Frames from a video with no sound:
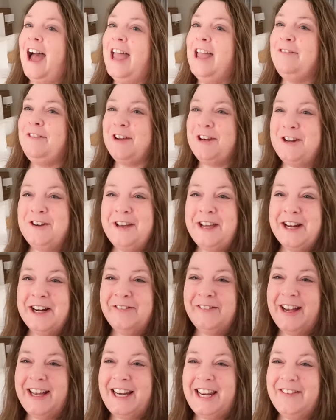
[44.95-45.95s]
If you're new here,
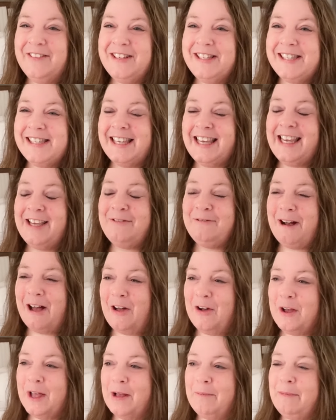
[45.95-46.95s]
my name is Lynn,
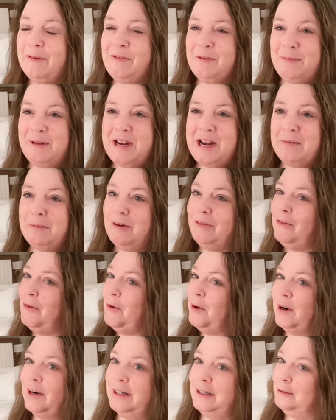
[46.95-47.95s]
welcome. If you've been here
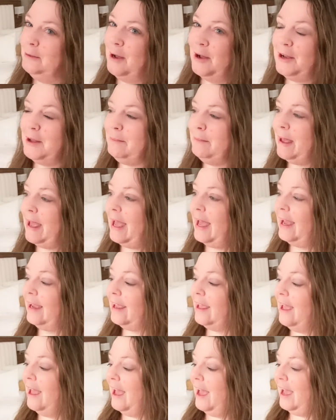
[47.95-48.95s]
before, welcome
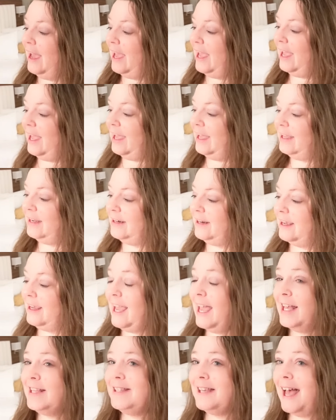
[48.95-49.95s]
back. And
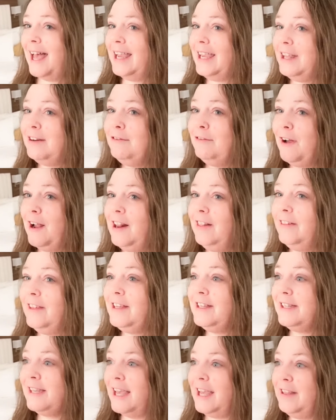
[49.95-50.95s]
yes, I can
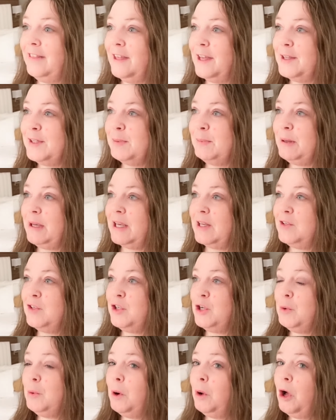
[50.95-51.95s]
finally say this
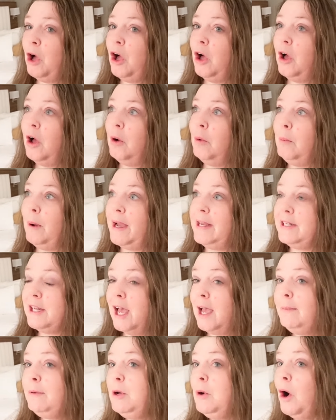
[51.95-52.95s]
because you will, by the
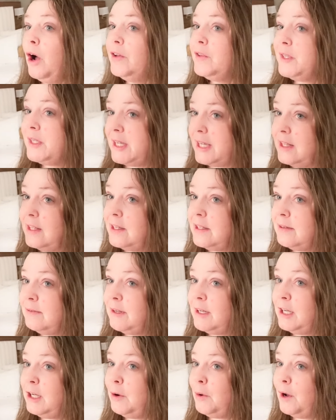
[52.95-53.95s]
time you all see this
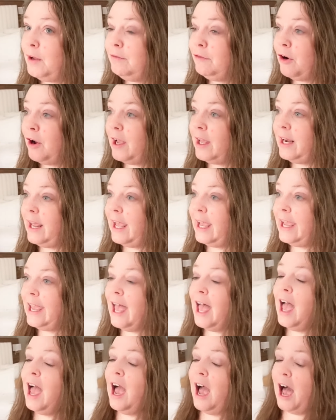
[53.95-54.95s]
video on
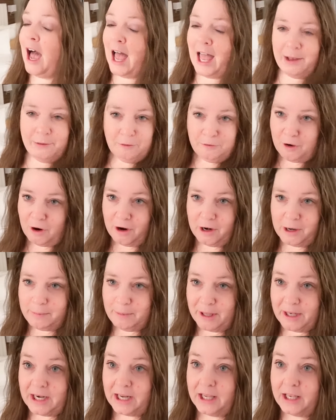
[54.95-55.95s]
Friday, I have already
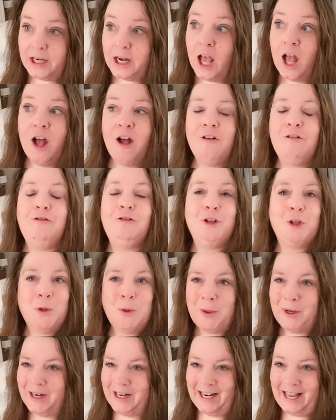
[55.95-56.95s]
been in
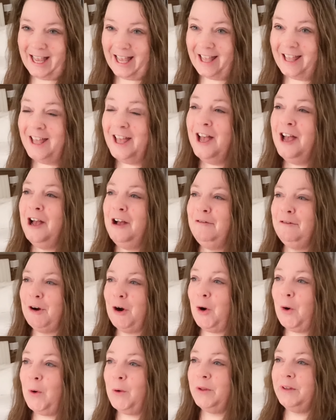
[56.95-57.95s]
Florida for
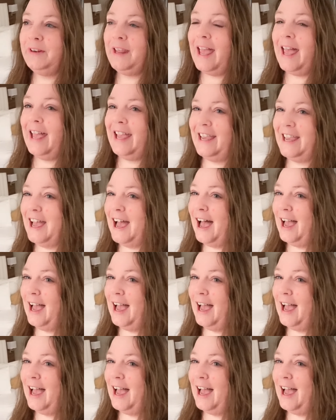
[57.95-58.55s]
a whole day.